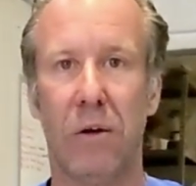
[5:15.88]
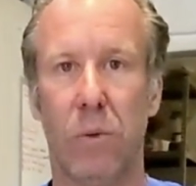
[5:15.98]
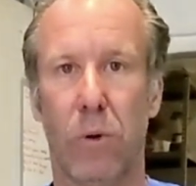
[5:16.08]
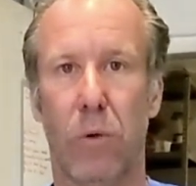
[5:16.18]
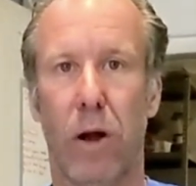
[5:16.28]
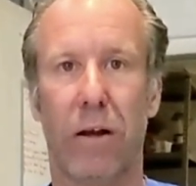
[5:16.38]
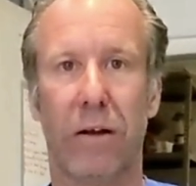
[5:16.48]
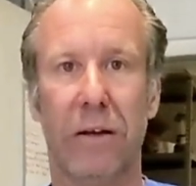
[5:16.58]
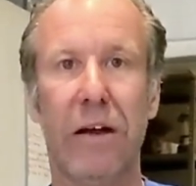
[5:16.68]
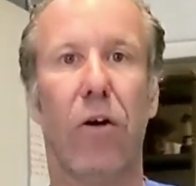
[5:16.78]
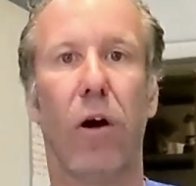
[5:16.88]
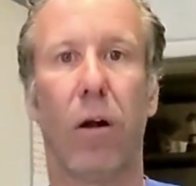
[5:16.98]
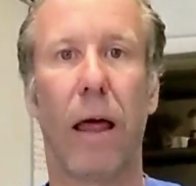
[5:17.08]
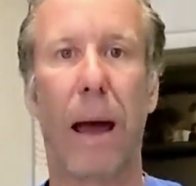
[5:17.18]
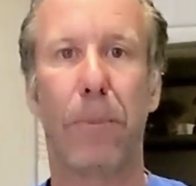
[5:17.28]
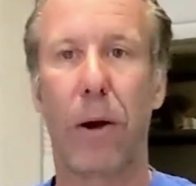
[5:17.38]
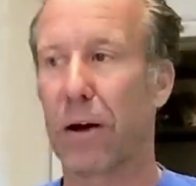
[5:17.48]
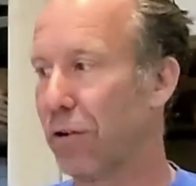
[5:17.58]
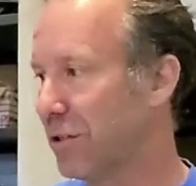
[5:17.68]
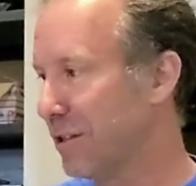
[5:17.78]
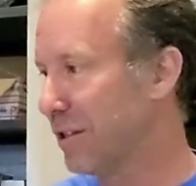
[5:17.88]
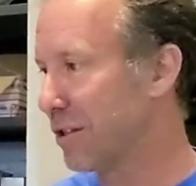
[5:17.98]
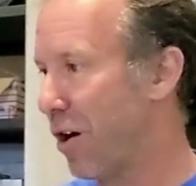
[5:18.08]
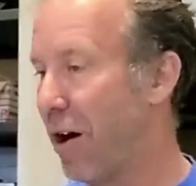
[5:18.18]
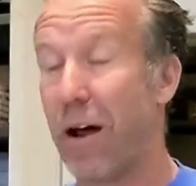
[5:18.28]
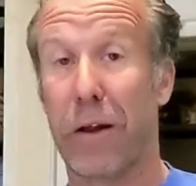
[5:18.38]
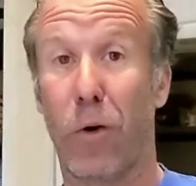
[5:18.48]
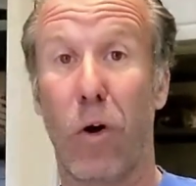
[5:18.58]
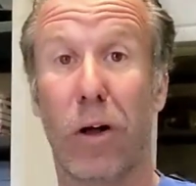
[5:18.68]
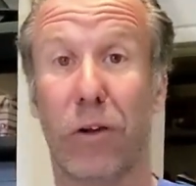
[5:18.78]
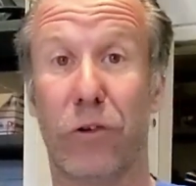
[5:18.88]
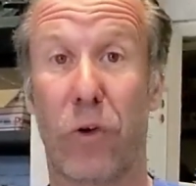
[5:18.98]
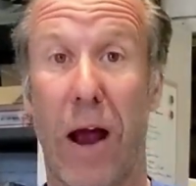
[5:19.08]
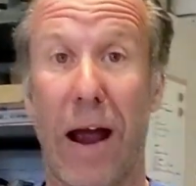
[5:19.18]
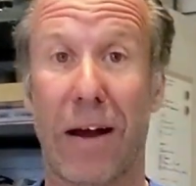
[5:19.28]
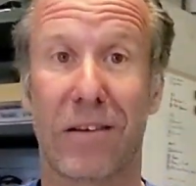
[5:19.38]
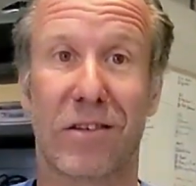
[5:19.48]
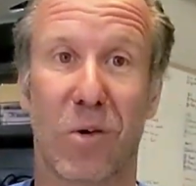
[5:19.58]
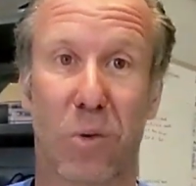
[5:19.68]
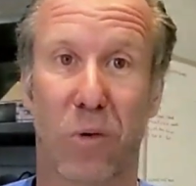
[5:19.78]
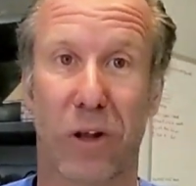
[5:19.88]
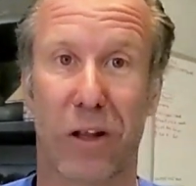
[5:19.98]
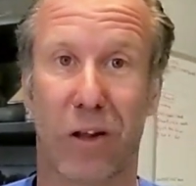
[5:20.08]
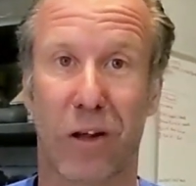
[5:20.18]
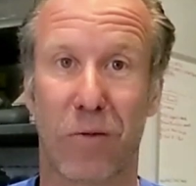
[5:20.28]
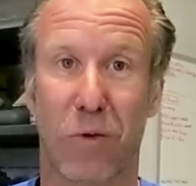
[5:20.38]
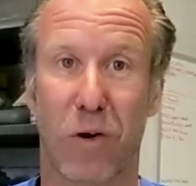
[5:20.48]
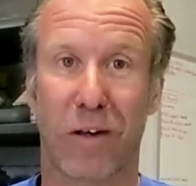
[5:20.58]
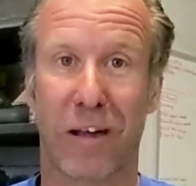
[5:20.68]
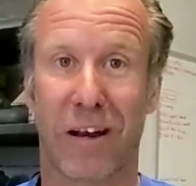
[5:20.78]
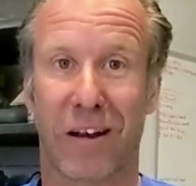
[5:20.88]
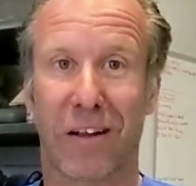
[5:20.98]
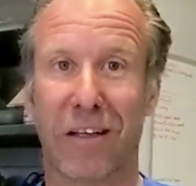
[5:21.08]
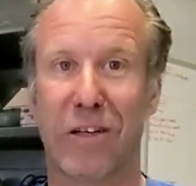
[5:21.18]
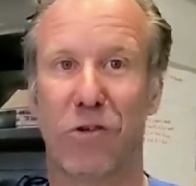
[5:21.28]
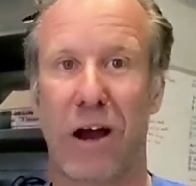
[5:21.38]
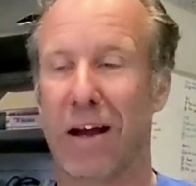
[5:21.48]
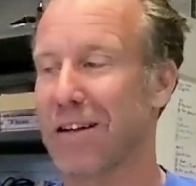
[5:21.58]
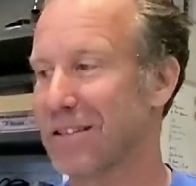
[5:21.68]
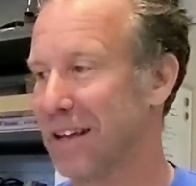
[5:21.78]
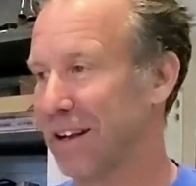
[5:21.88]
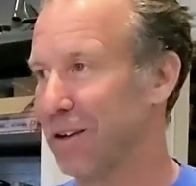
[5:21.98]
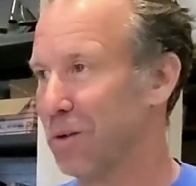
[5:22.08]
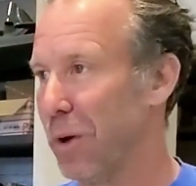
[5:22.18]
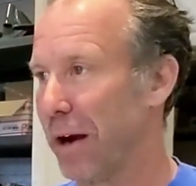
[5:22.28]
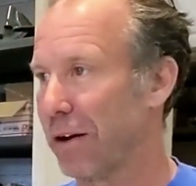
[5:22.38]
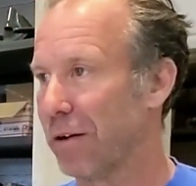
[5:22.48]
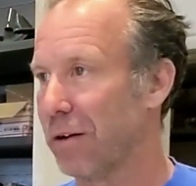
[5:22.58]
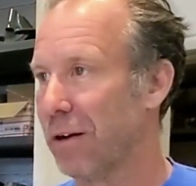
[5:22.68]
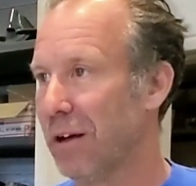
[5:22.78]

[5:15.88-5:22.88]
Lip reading: We were running near our lap records in this car on an oiled track, so we're really looking forward to getting a clean track and setting a new record.